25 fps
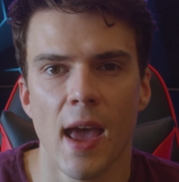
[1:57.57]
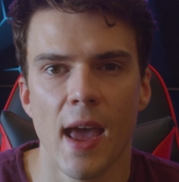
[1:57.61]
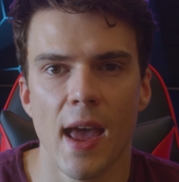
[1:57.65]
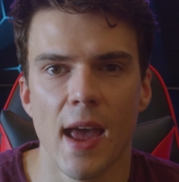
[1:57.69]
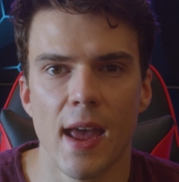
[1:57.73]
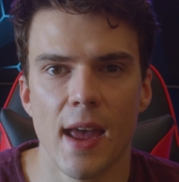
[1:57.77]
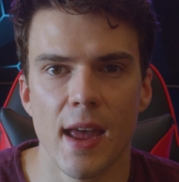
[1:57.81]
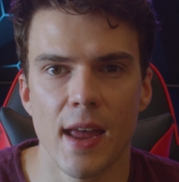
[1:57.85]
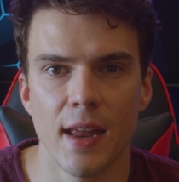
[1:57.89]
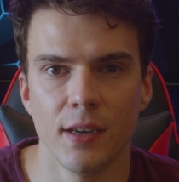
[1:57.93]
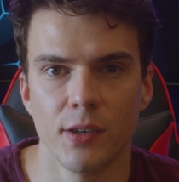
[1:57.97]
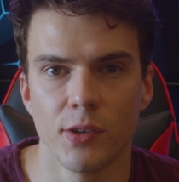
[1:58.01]

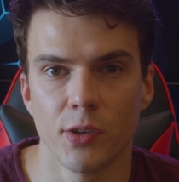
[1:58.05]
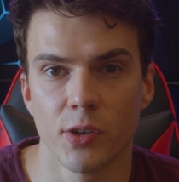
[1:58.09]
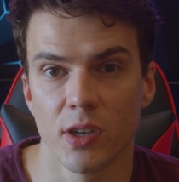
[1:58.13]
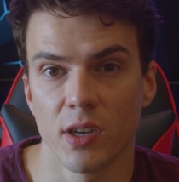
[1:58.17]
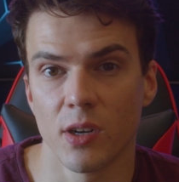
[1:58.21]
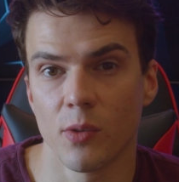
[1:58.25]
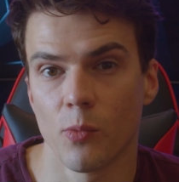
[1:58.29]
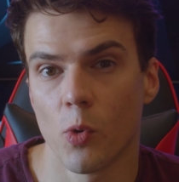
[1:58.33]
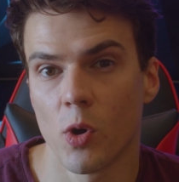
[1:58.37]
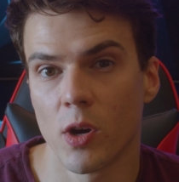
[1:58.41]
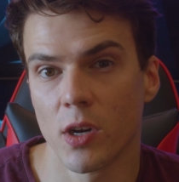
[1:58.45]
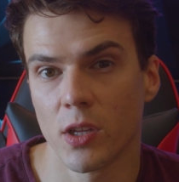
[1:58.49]
And you're
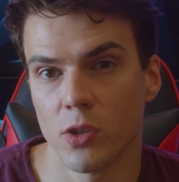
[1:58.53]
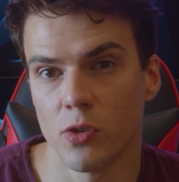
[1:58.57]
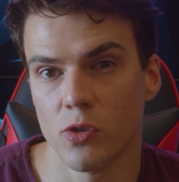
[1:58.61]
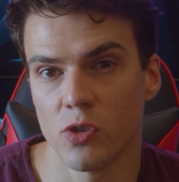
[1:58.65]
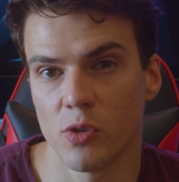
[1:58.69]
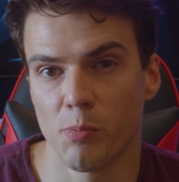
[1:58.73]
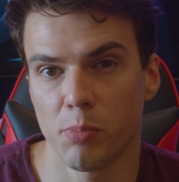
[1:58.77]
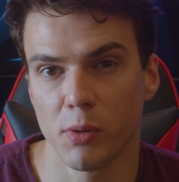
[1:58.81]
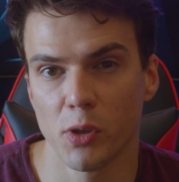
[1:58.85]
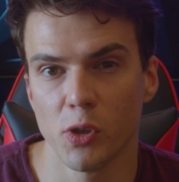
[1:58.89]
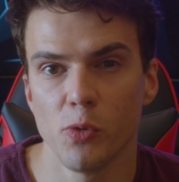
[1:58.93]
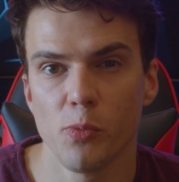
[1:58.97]
going to want to
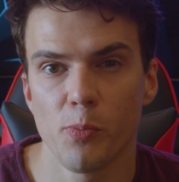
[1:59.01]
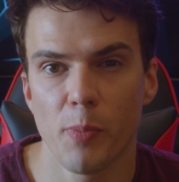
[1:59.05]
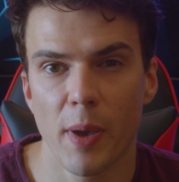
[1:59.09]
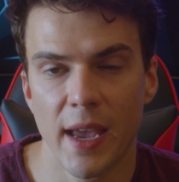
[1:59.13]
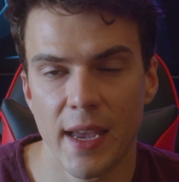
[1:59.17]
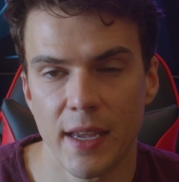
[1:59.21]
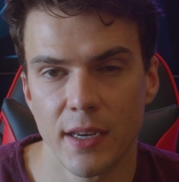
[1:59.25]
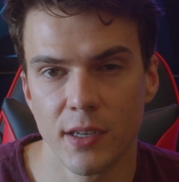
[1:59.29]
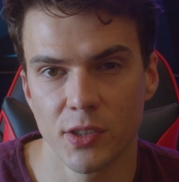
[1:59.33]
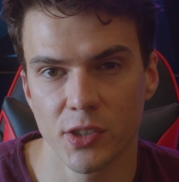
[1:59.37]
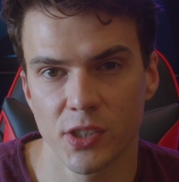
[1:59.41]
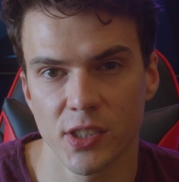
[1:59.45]
use blue
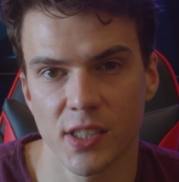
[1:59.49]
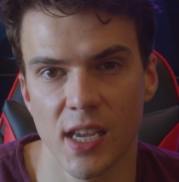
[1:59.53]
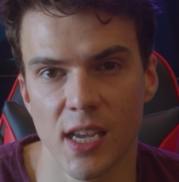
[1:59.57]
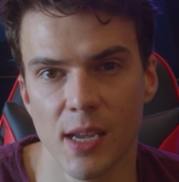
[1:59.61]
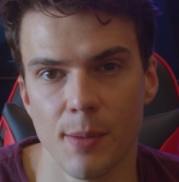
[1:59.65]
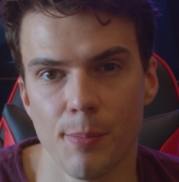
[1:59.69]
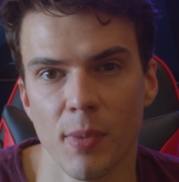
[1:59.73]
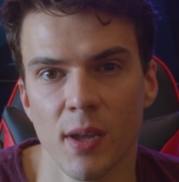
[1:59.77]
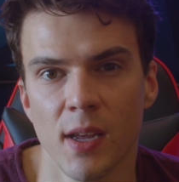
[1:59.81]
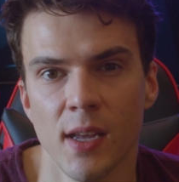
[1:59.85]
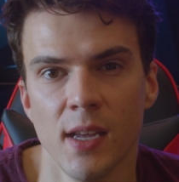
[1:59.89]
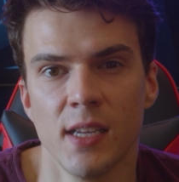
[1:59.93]
painter's
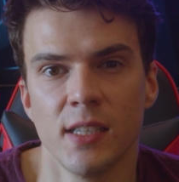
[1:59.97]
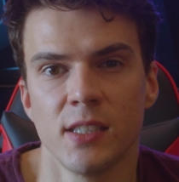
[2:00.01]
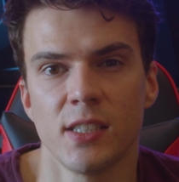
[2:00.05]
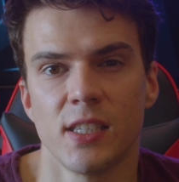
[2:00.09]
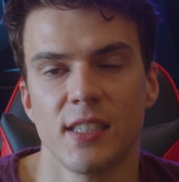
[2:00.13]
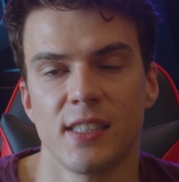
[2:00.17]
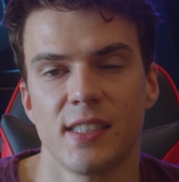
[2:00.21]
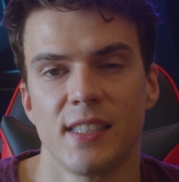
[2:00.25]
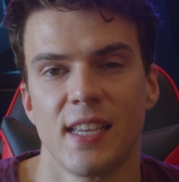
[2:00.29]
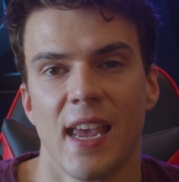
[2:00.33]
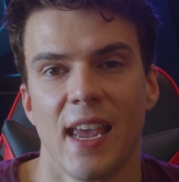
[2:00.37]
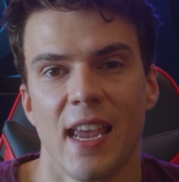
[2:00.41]
tape
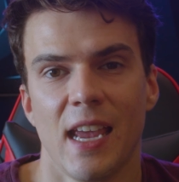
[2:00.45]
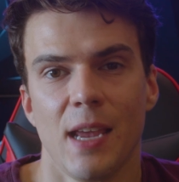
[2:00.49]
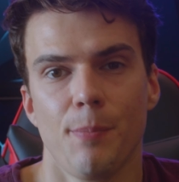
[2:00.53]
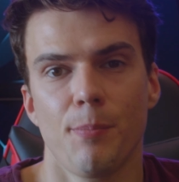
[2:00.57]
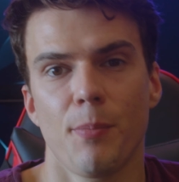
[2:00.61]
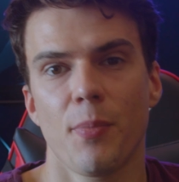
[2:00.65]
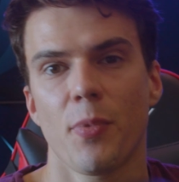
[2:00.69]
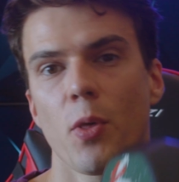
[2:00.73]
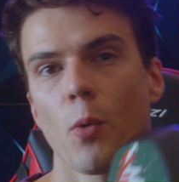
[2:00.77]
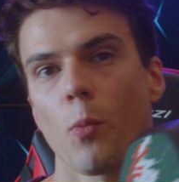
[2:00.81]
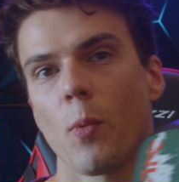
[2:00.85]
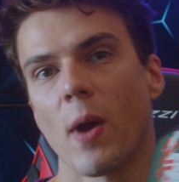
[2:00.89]
to
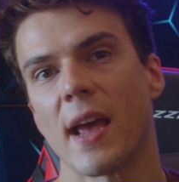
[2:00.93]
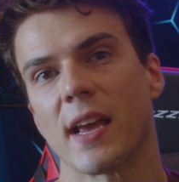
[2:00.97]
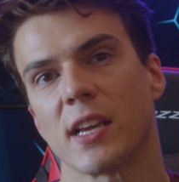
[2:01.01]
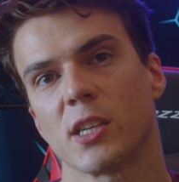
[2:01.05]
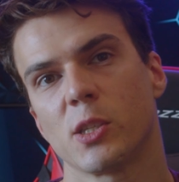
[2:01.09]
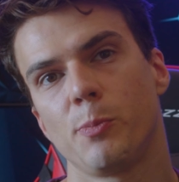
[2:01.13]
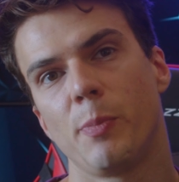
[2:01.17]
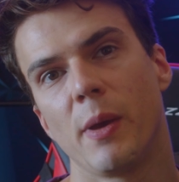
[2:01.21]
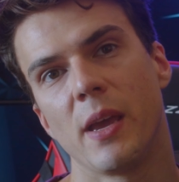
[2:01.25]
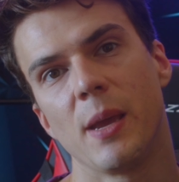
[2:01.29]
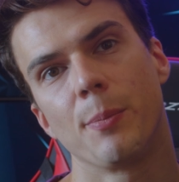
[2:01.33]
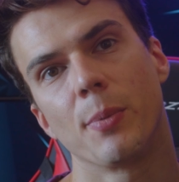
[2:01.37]
tape the
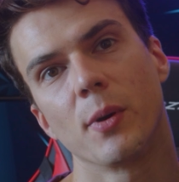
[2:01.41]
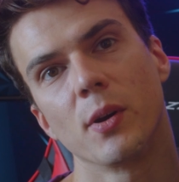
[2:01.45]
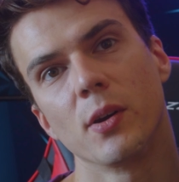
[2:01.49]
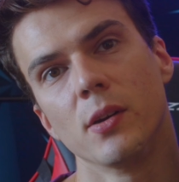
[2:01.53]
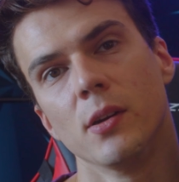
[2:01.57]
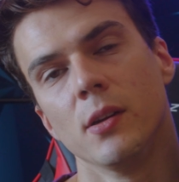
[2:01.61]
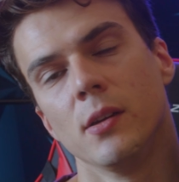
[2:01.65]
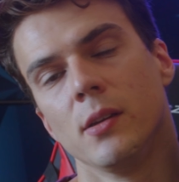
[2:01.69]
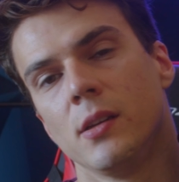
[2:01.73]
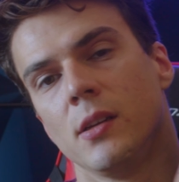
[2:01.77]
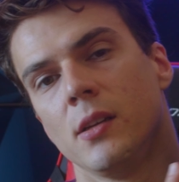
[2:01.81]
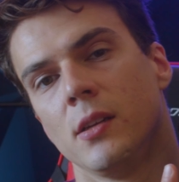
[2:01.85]
wax
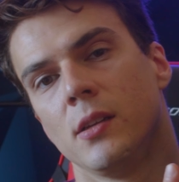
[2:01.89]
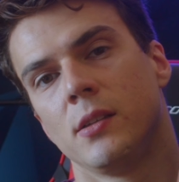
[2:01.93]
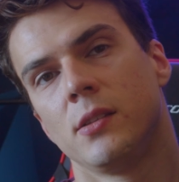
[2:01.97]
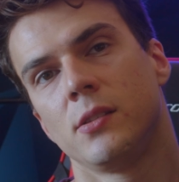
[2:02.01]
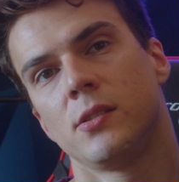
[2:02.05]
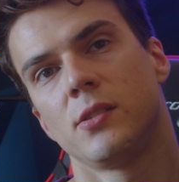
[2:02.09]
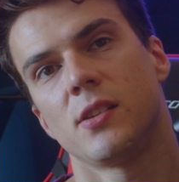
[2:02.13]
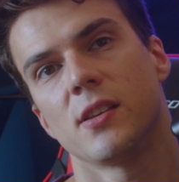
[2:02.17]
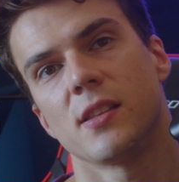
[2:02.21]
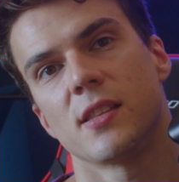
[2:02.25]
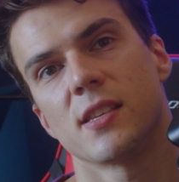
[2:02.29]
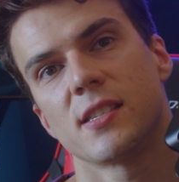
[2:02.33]
paper
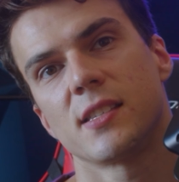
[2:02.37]
to the